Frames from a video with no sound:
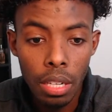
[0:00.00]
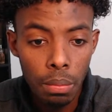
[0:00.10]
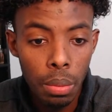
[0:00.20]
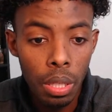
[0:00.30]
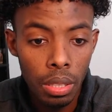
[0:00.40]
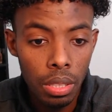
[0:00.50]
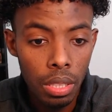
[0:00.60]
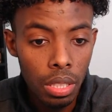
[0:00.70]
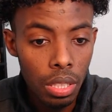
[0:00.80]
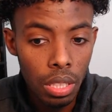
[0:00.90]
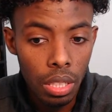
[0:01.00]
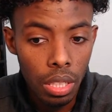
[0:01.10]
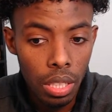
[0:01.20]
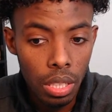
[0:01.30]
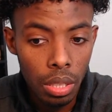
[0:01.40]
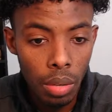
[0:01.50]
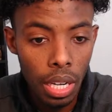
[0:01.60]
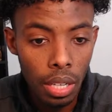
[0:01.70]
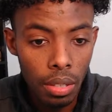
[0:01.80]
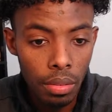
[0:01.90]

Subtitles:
put right here.